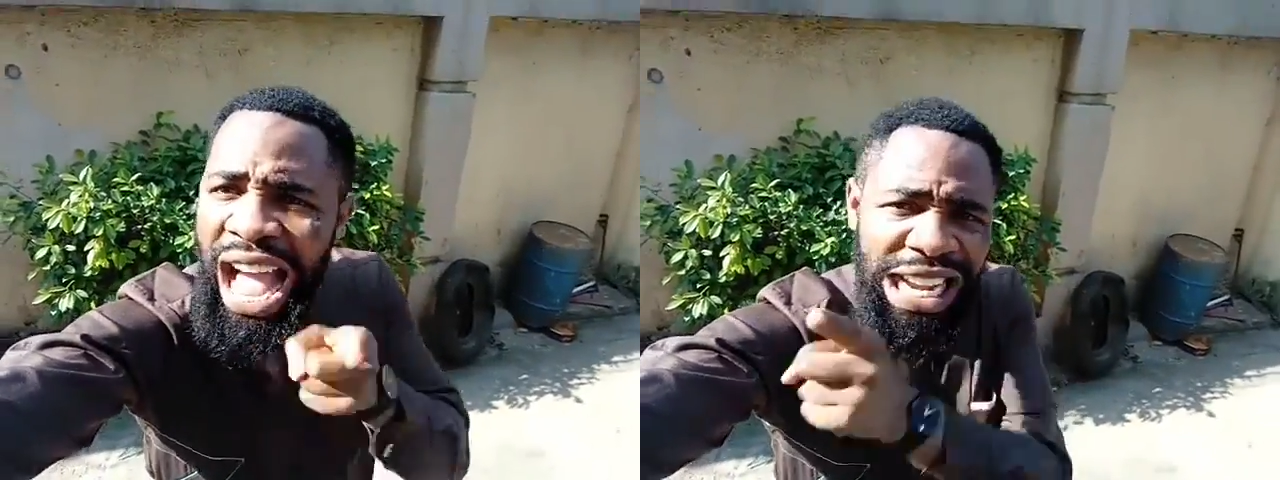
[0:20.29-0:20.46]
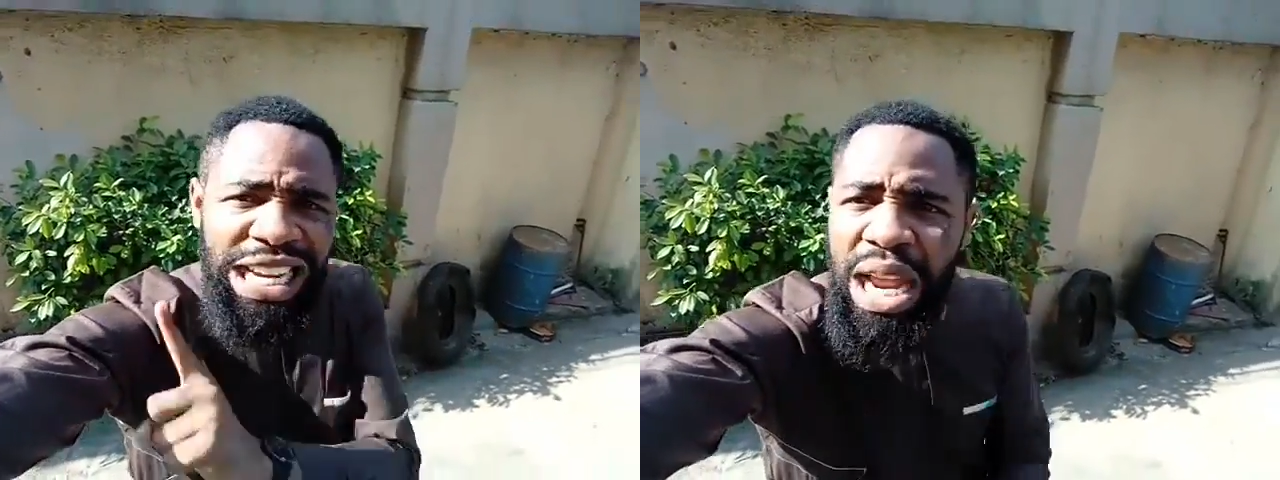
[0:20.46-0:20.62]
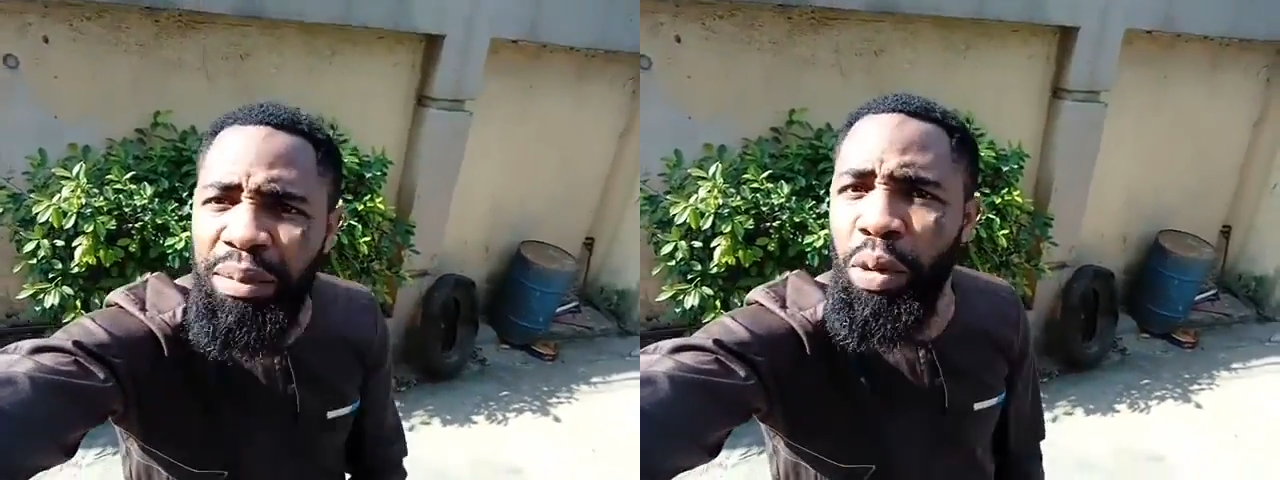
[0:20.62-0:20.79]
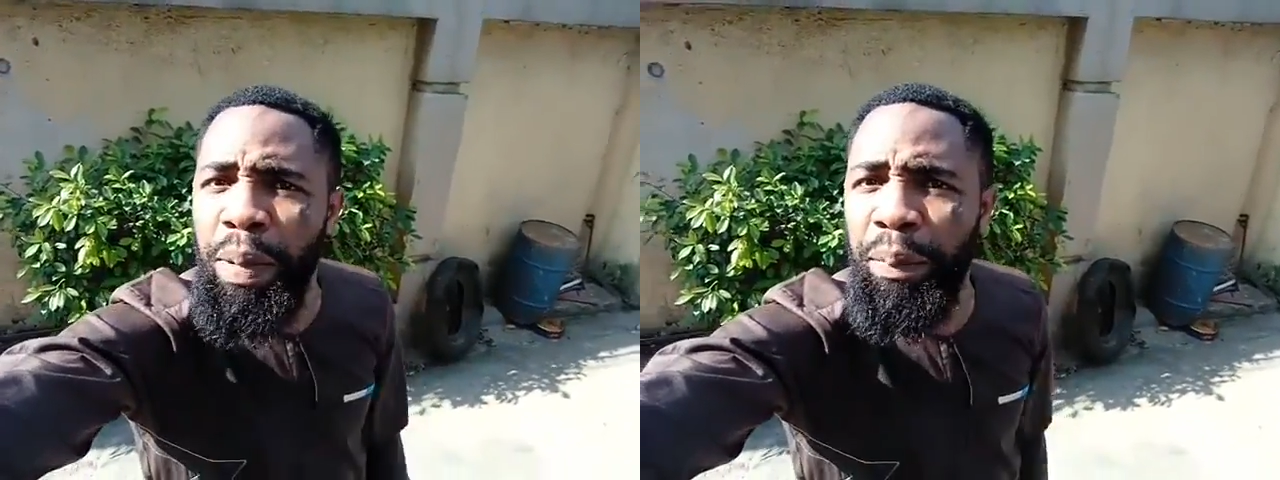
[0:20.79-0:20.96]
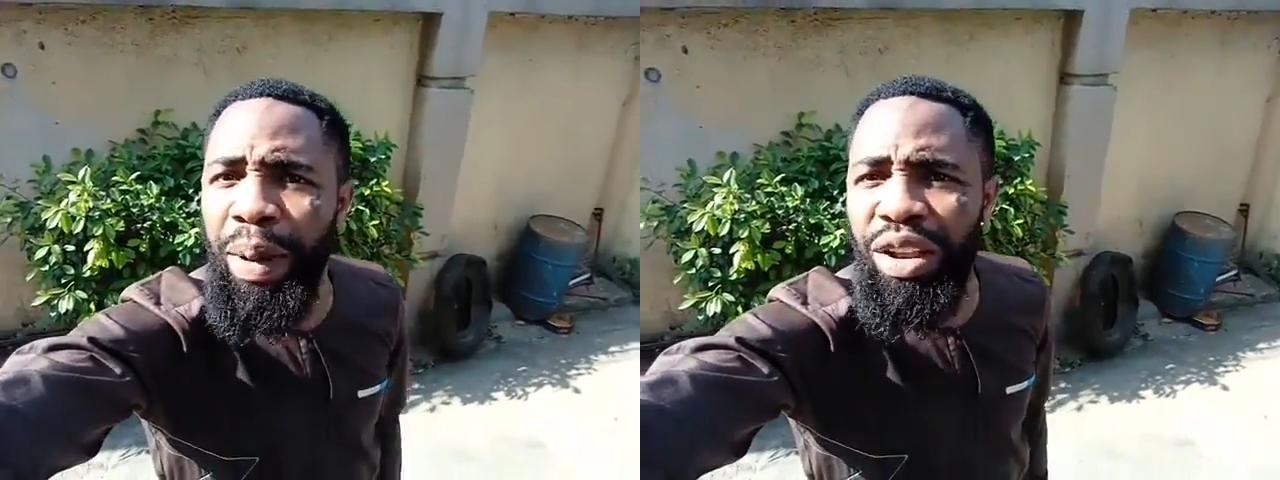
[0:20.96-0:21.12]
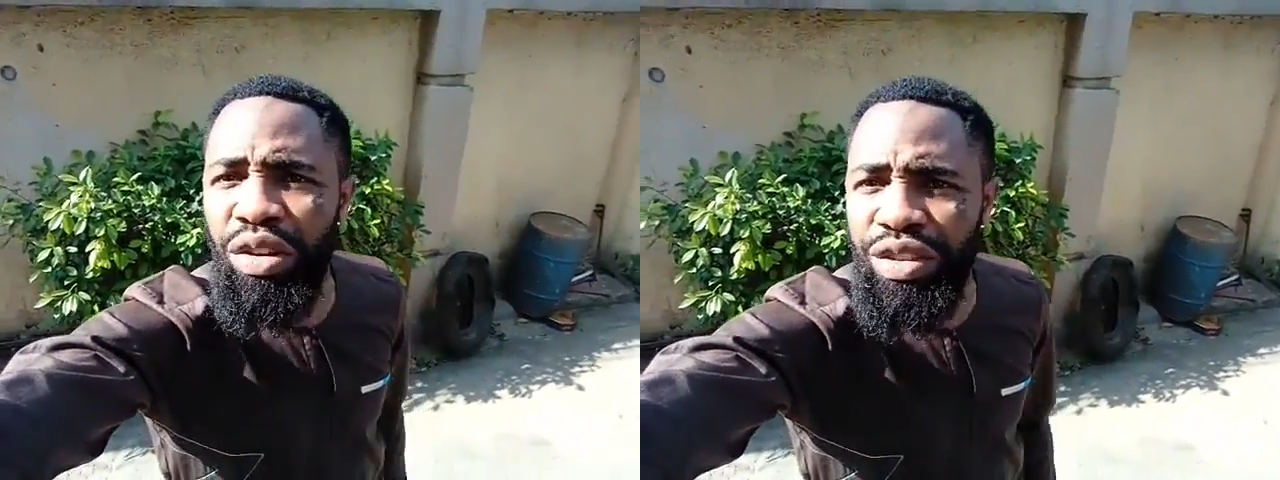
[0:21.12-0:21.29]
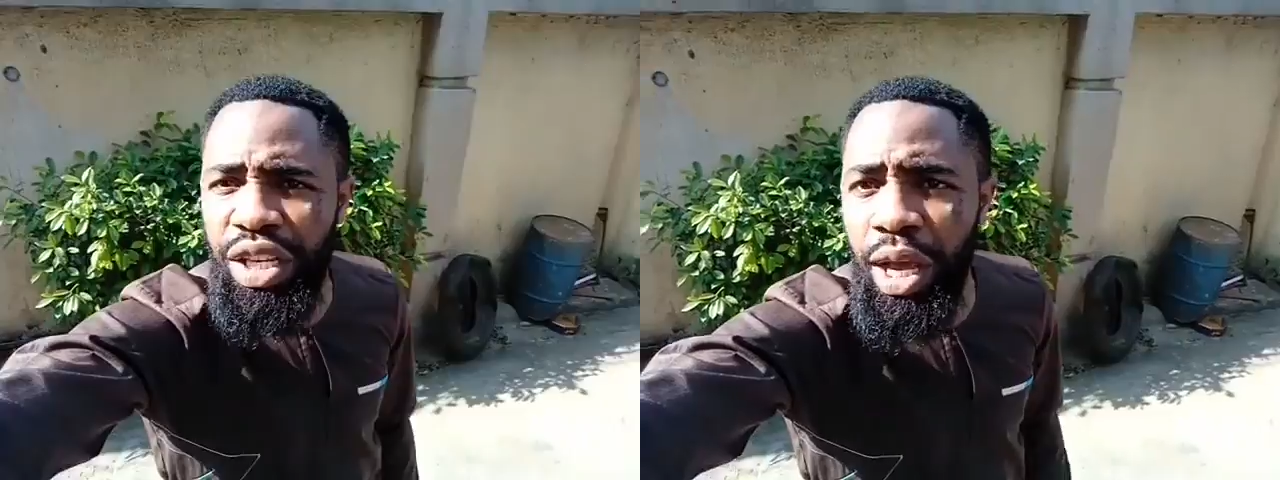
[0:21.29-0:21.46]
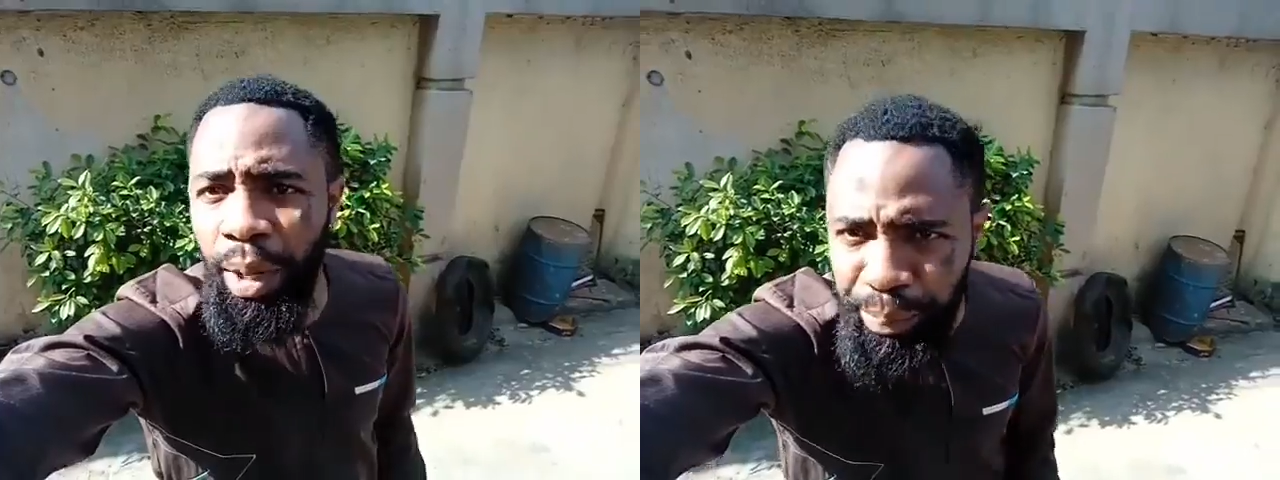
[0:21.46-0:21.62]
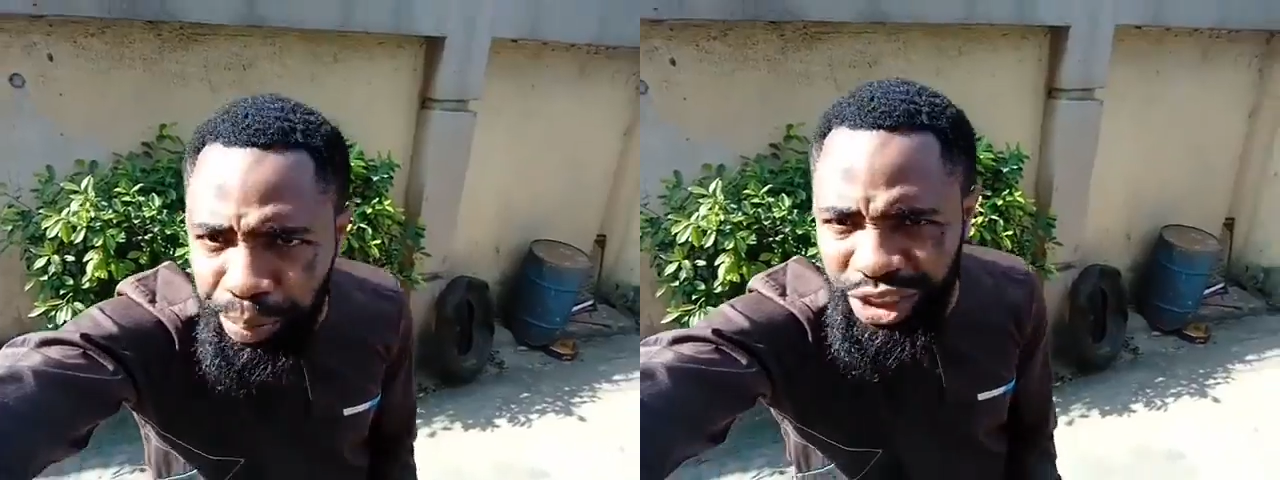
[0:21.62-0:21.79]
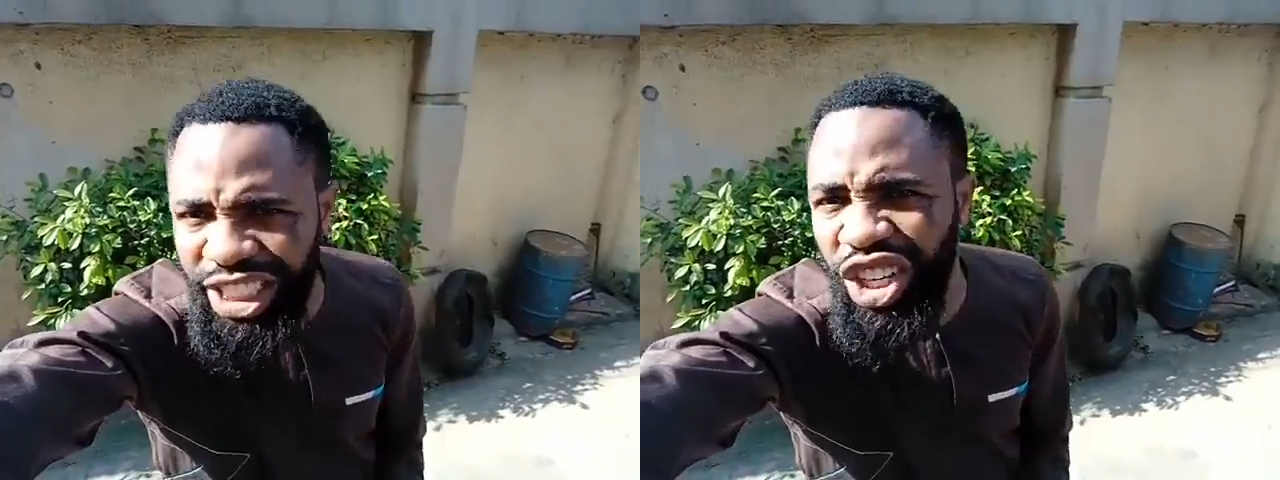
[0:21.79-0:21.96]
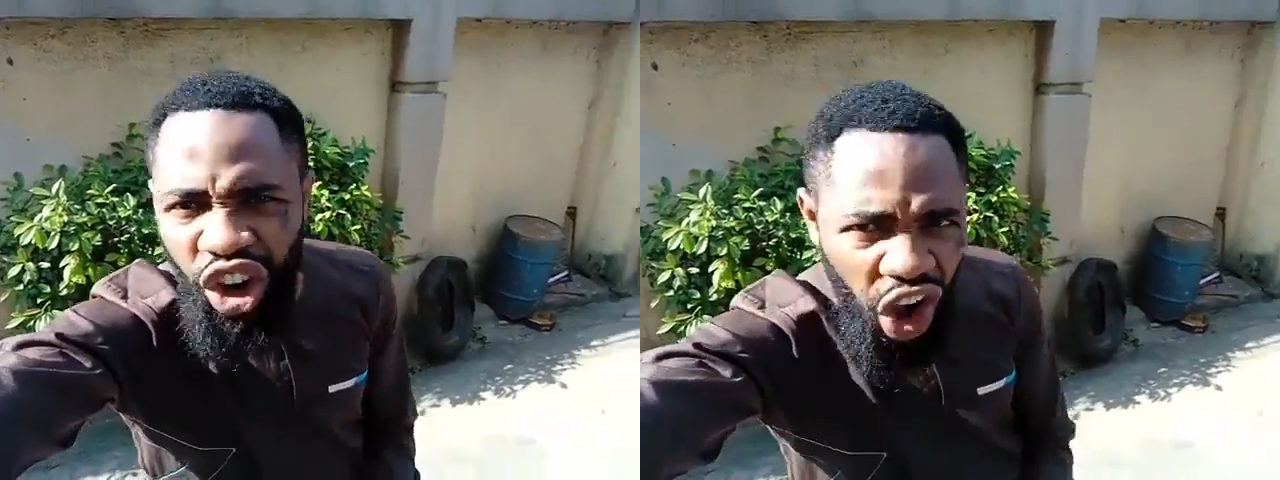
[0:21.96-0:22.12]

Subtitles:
And the name you people are using, Boutique